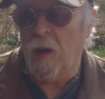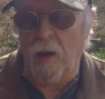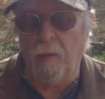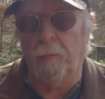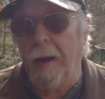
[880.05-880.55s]

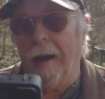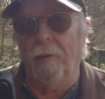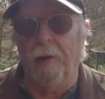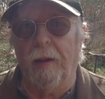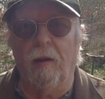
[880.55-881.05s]
um,
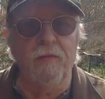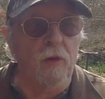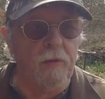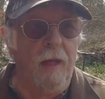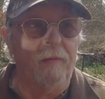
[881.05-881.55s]
powering it. I've
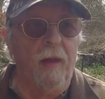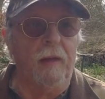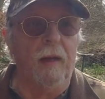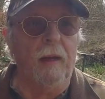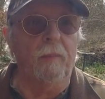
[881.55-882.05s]
not done
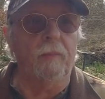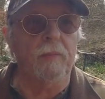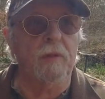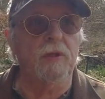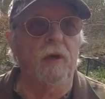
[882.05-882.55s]
that yet
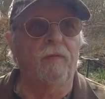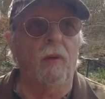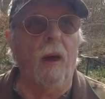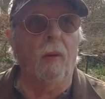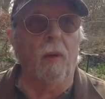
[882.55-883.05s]
to see if
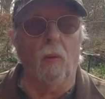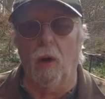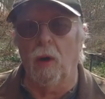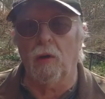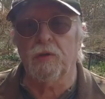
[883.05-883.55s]
it, how it
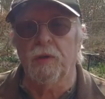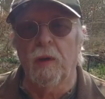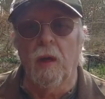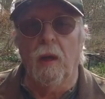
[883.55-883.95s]
works.